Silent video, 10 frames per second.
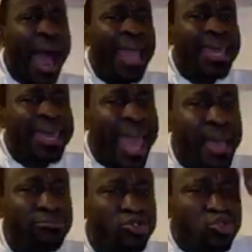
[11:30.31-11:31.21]
I
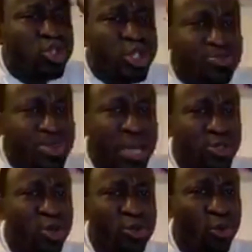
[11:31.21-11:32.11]
came to
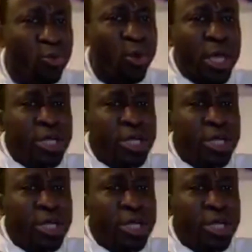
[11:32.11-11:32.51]
speak to you,